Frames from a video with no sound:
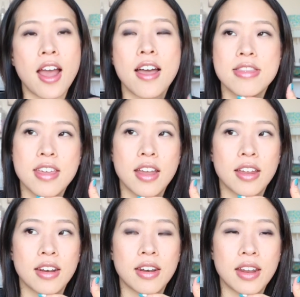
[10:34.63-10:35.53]
And
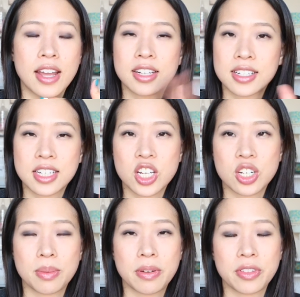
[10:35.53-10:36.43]
then
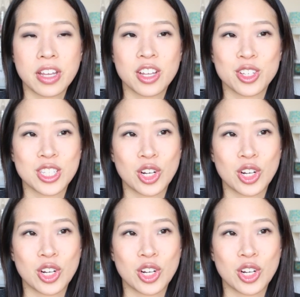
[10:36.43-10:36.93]
Anastasia Beverly Hills,